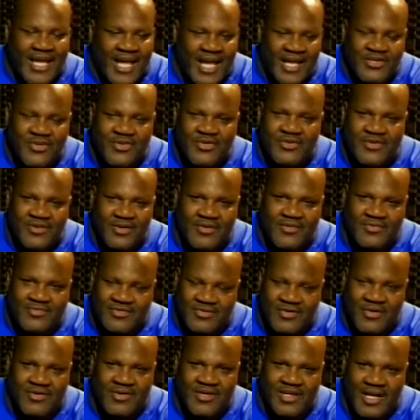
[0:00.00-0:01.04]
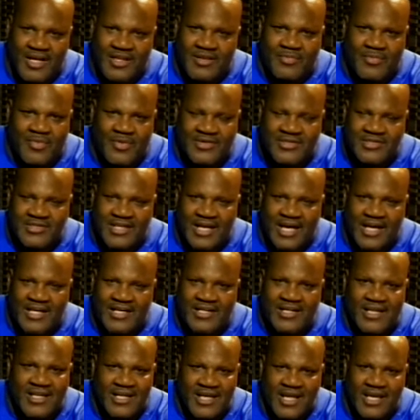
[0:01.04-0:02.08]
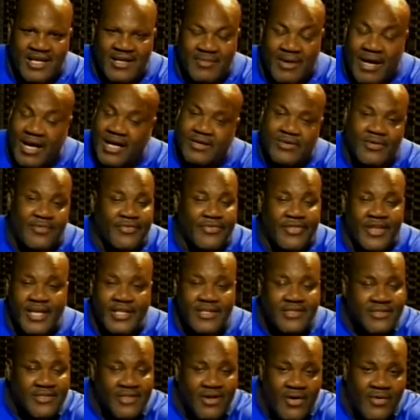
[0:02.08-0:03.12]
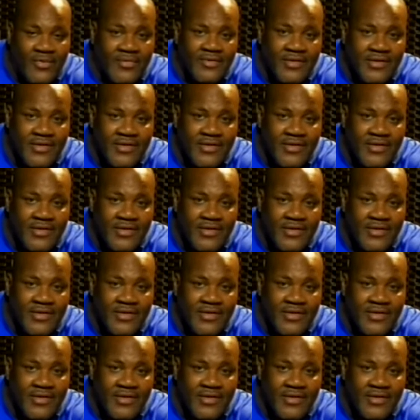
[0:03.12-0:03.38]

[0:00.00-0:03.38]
and you're going to throw the other person out of the game. I don't think so.